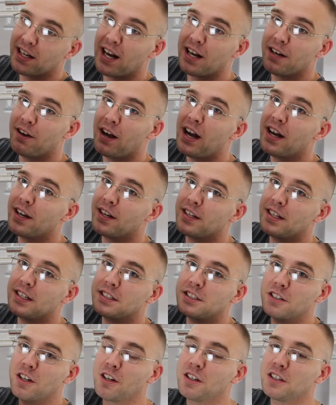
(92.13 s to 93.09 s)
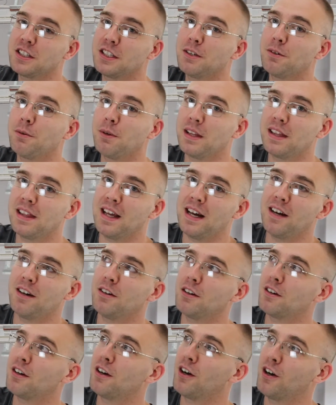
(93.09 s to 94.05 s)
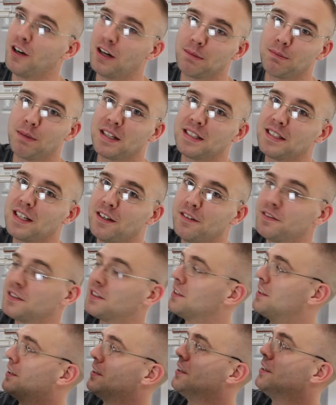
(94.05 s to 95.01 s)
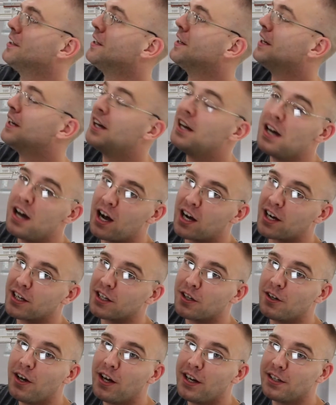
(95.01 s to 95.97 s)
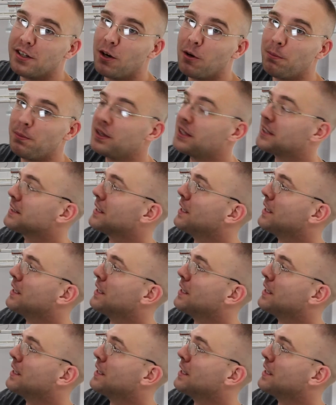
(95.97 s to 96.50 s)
I know how to discharge it without hurting myself, so I'm going to go ahead and open this